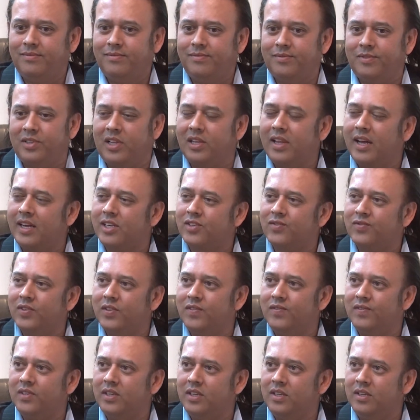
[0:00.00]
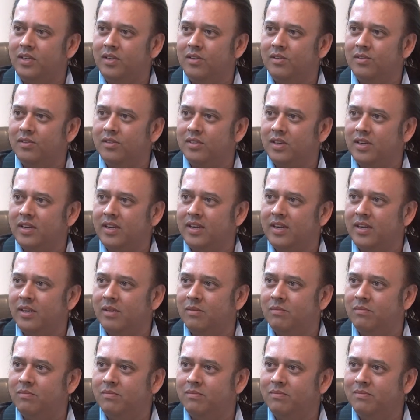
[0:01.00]
for the last 15 years, I
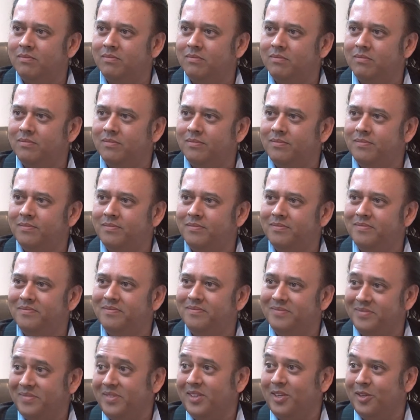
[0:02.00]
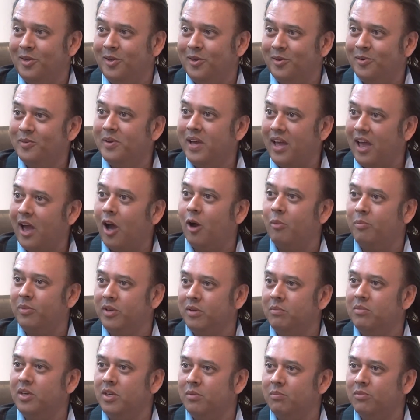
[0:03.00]
am, you know,
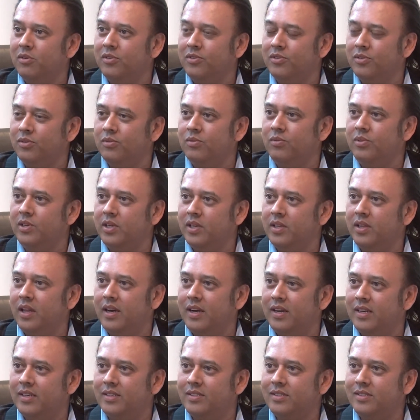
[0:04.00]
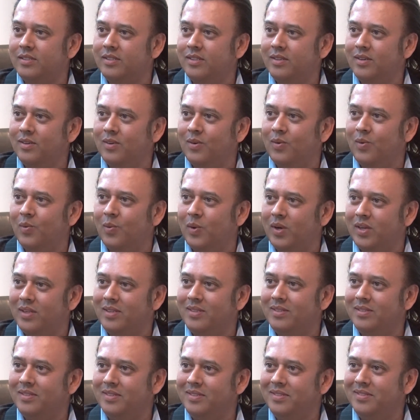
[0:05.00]
helping people to realize what,
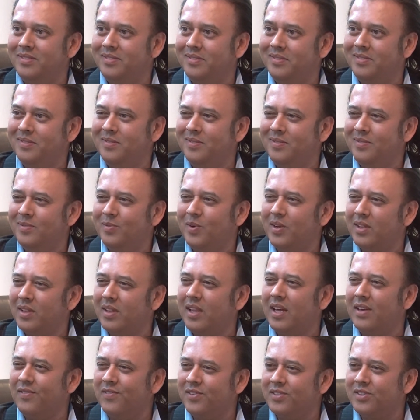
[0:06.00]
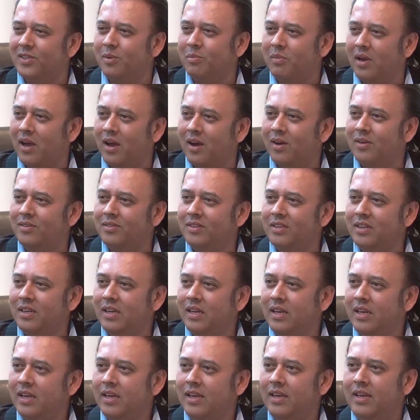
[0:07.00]
what life is about
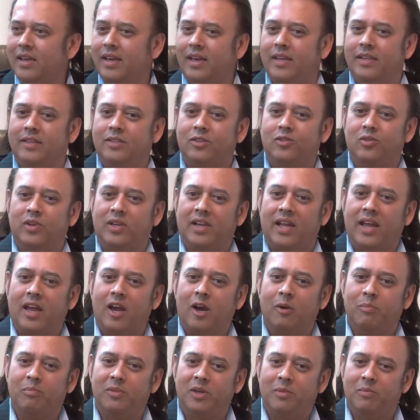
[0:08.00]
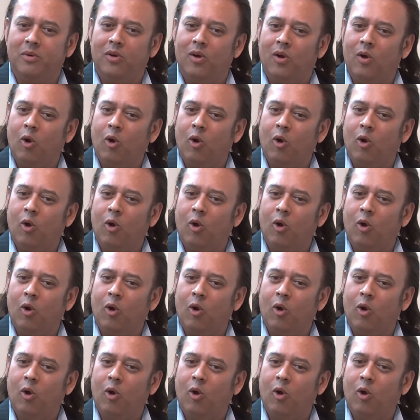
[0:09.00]
and trying to help people